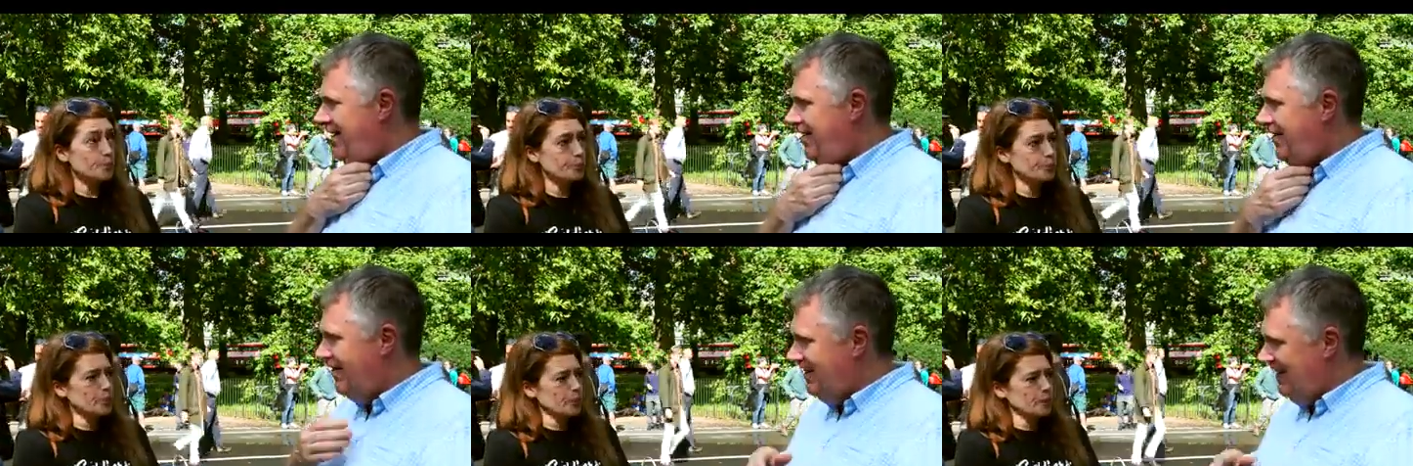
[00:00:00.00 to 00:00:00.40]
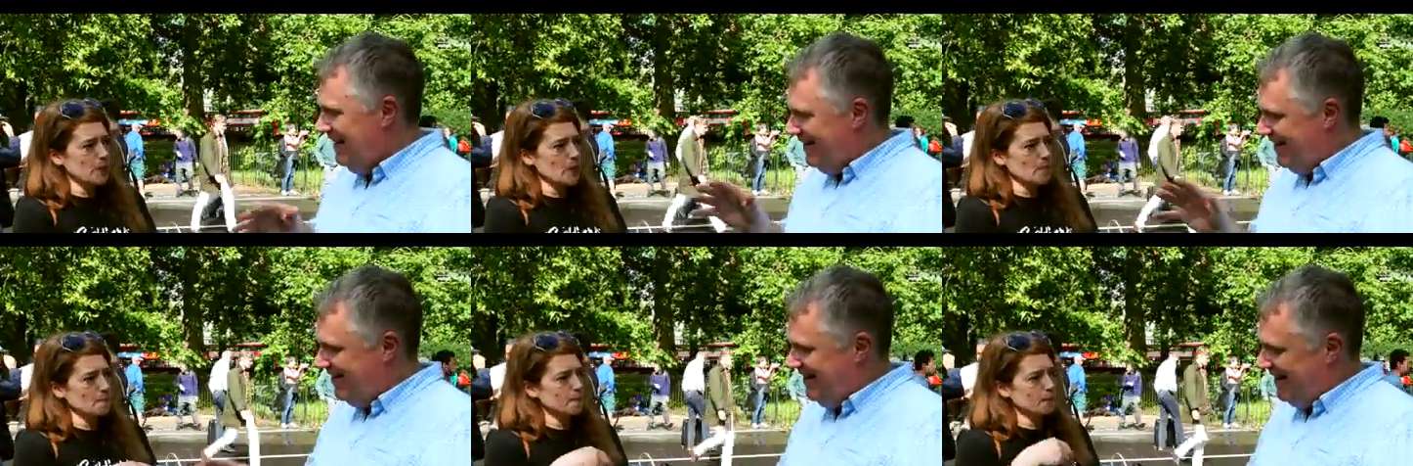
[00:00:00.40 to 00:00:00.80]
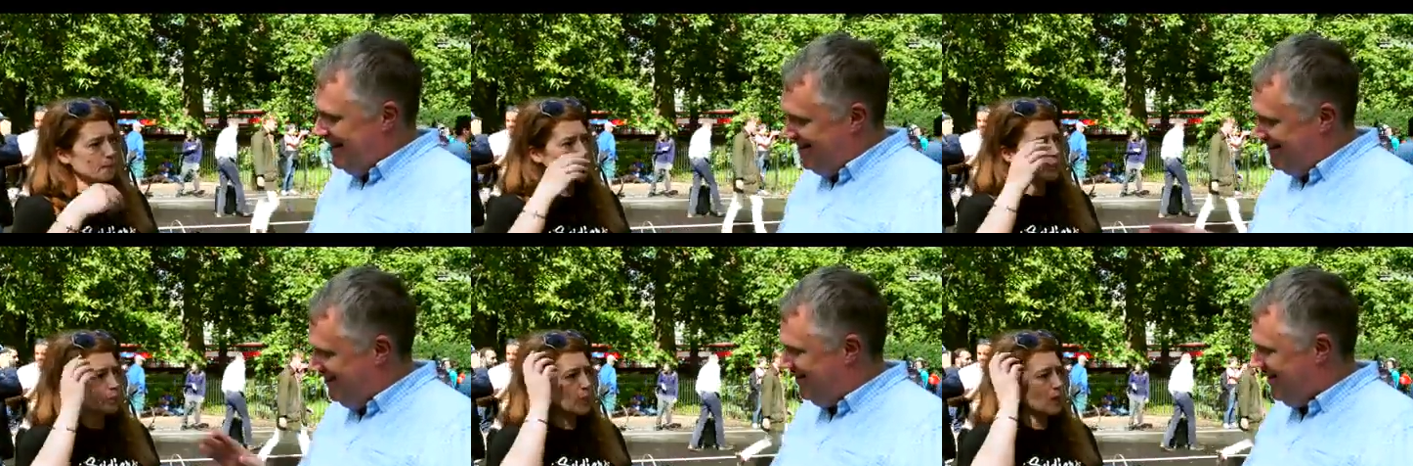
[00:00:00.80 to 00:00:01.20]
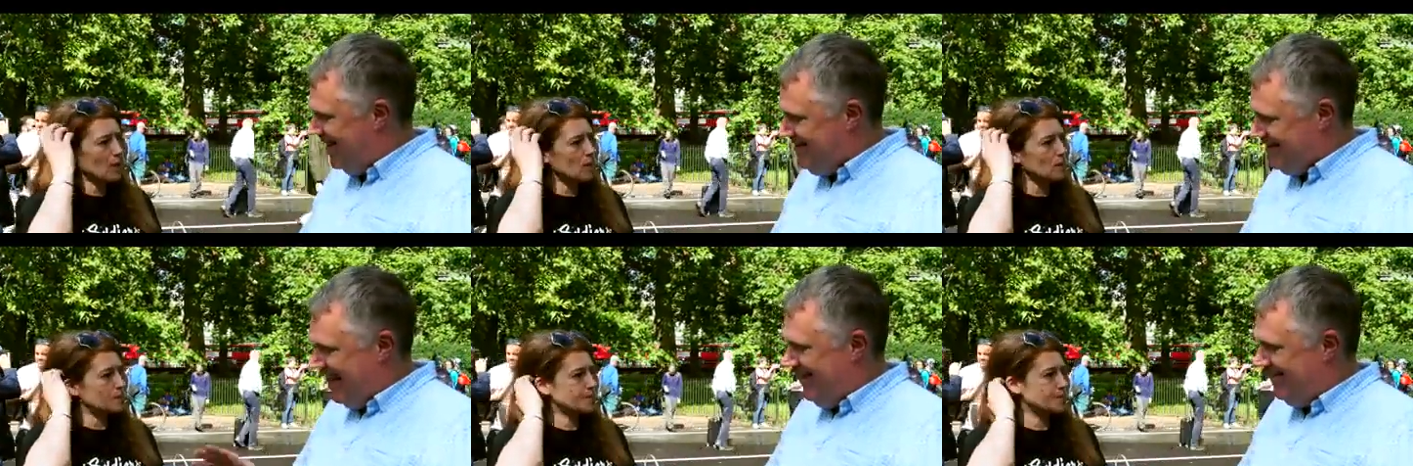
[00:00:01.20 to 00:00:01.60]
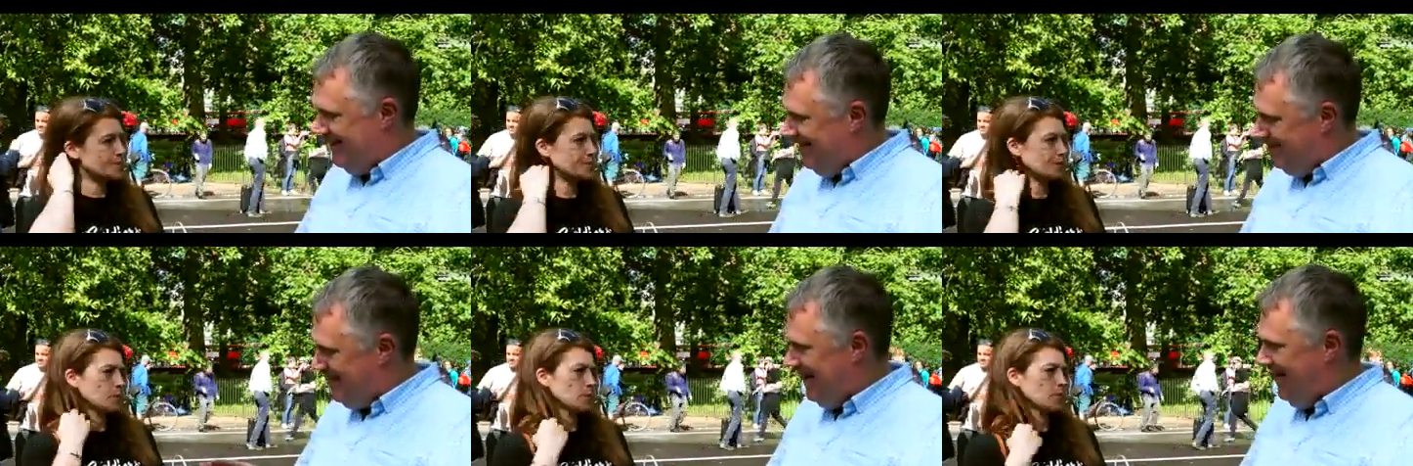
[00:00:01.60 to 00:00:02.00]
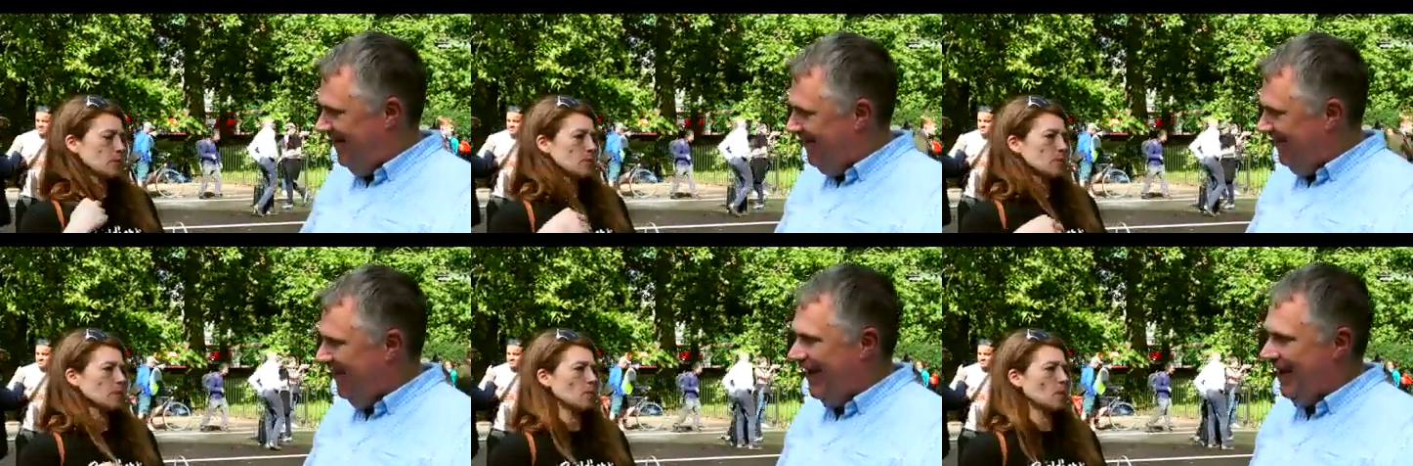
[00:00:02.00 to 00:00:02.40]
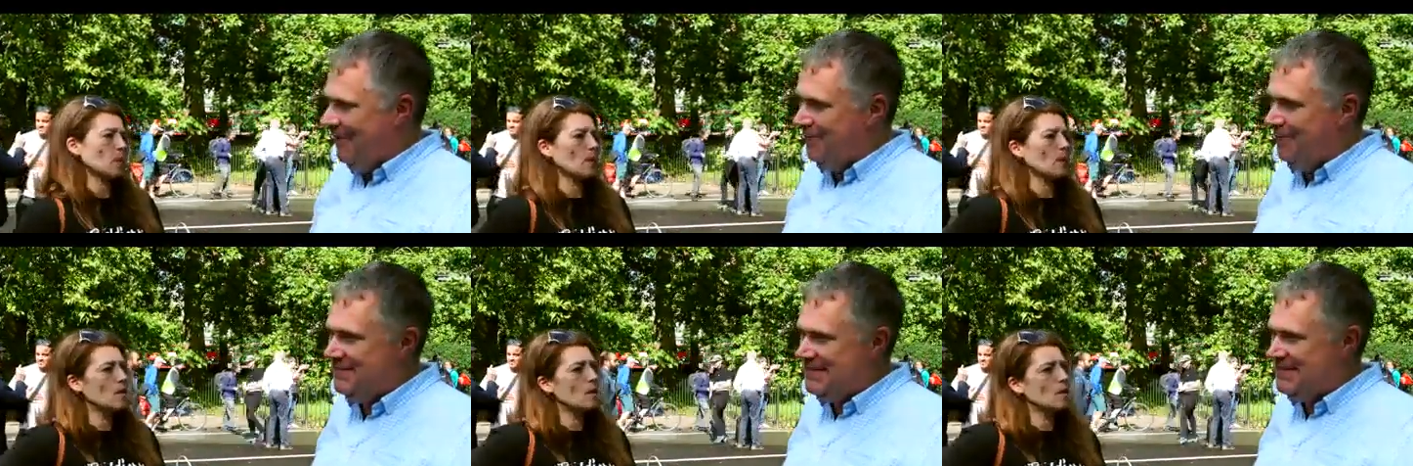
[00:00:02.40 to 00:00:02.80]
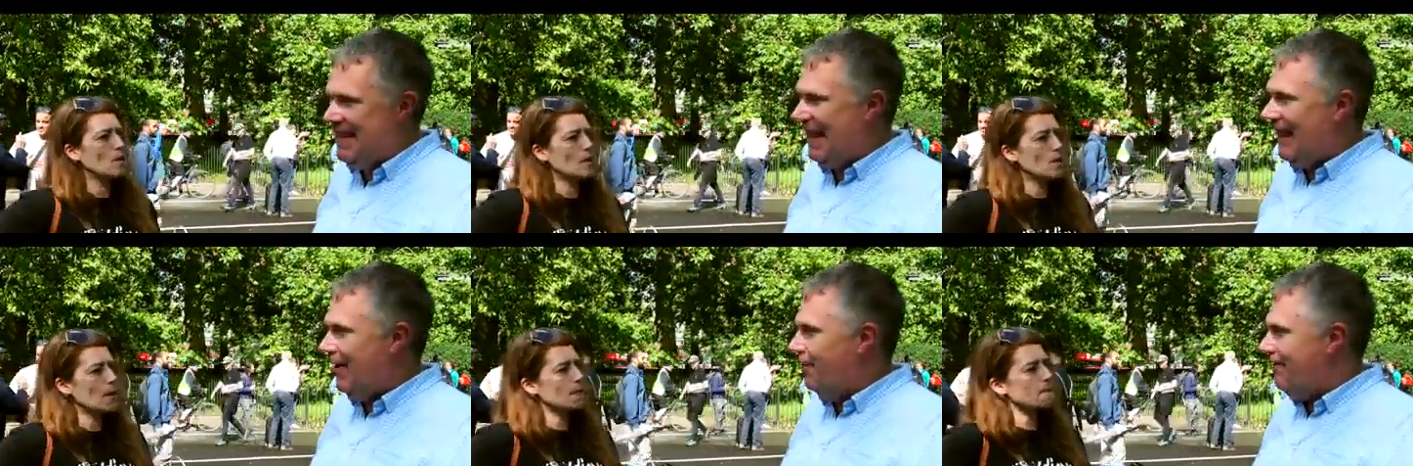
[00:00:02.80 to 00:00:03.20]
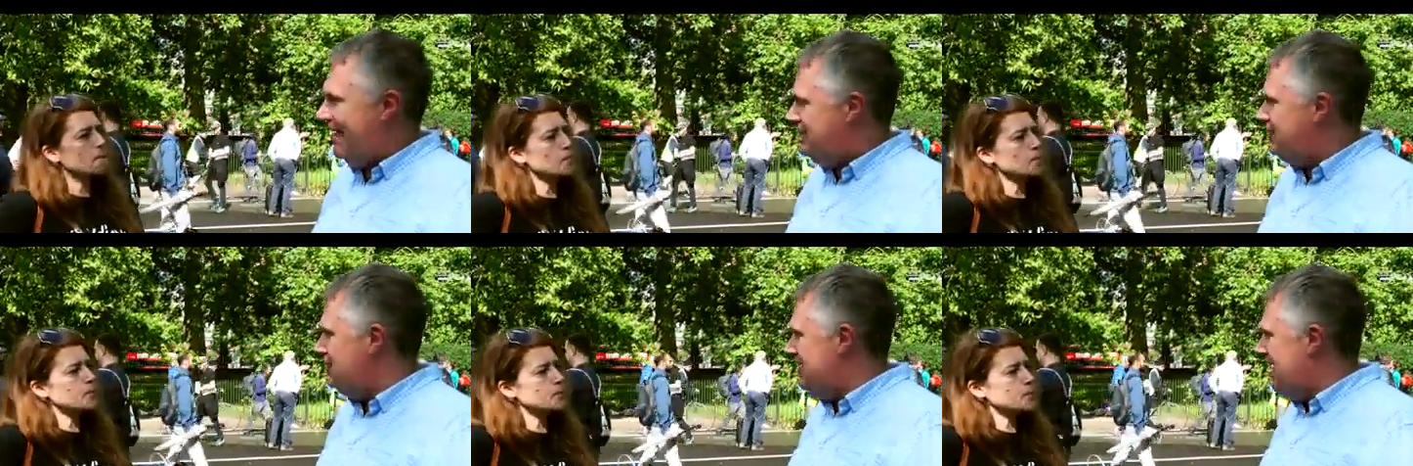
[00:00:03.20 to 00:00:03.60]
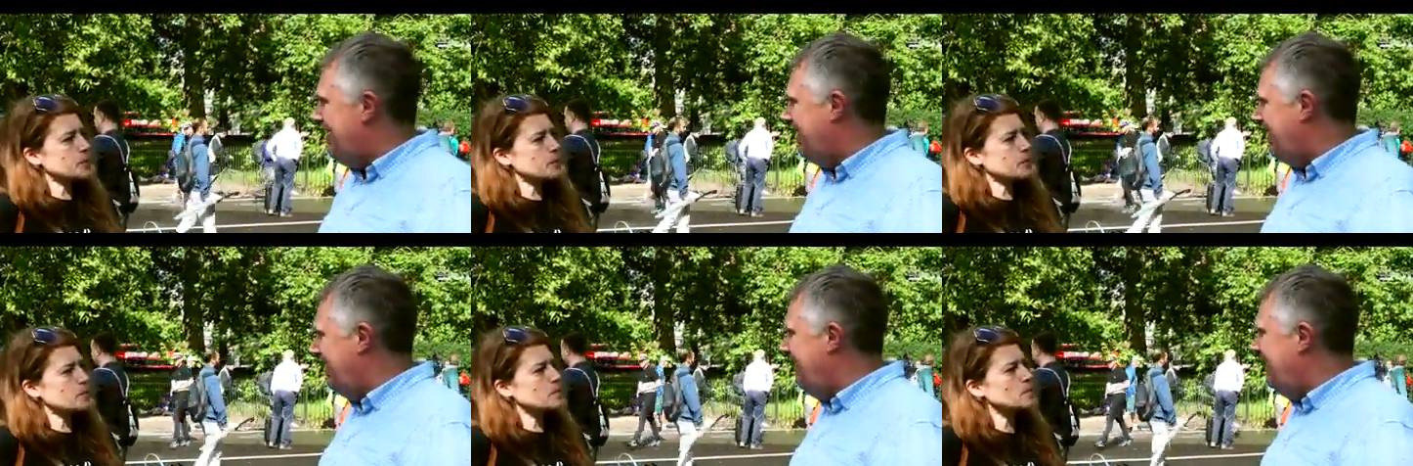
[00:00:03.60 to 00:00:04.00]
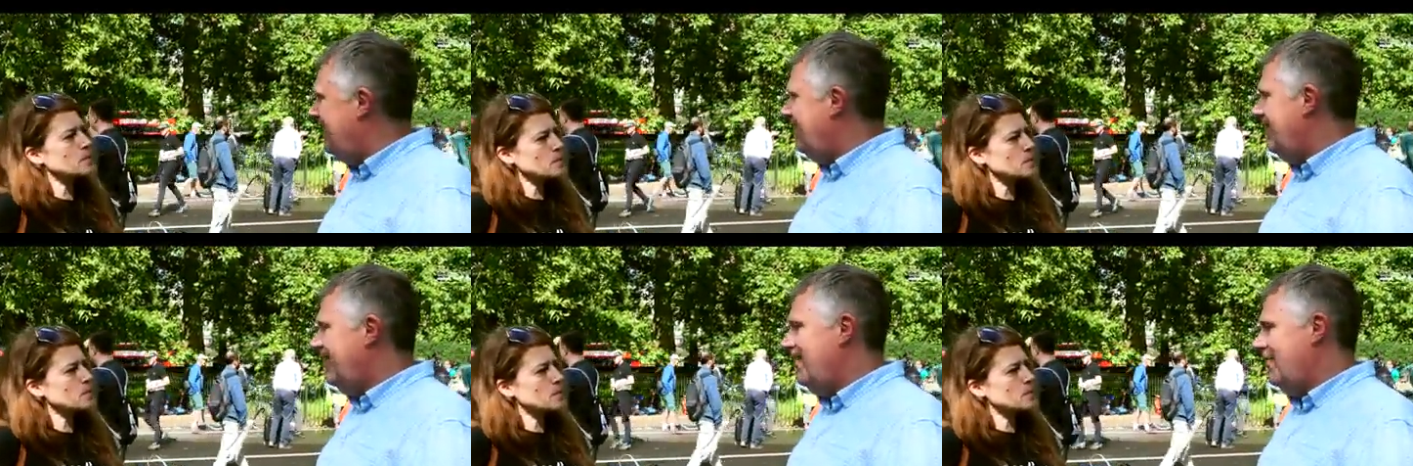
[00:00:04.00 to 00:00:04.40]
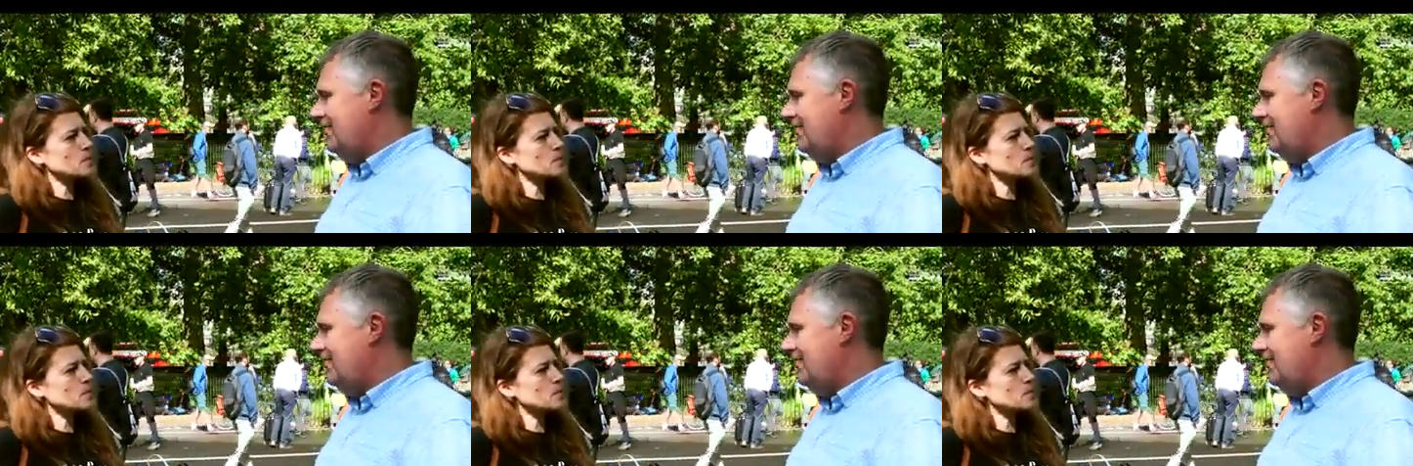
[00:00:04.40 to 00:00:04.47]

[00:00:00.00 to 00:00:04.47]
Speaker 1: and could he could he sort of go down a bit on the um, slagging off AstraZeneca and